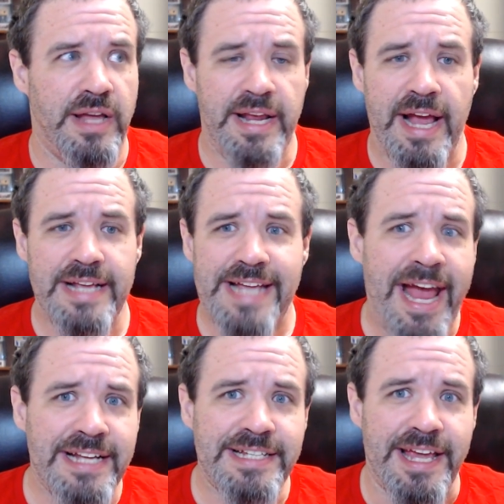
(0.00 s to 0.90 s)
he got his
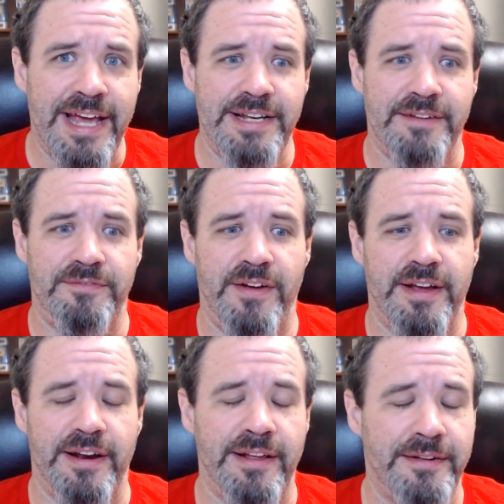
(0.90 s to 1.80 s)
ass kicked, and
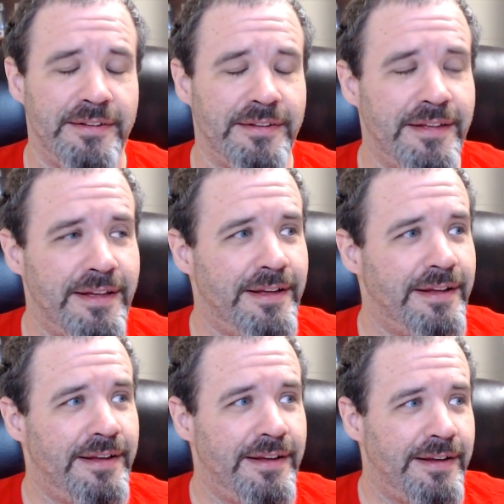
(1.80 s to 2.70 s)
fucking
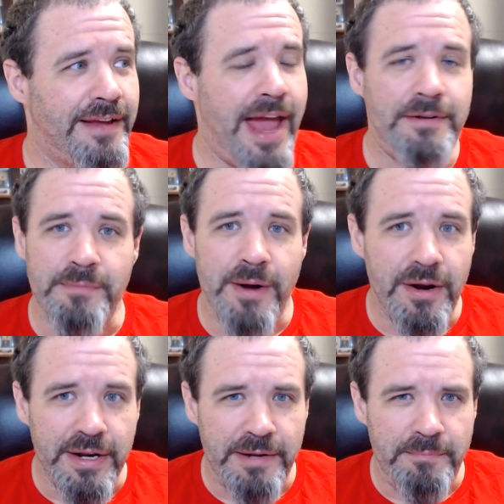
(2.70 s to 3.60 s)
Captain
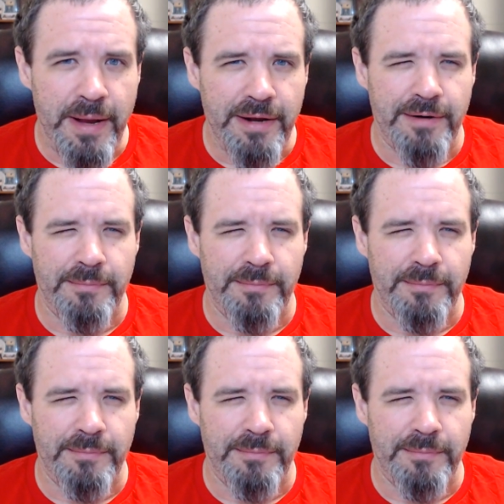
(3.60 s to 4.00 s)
America did better.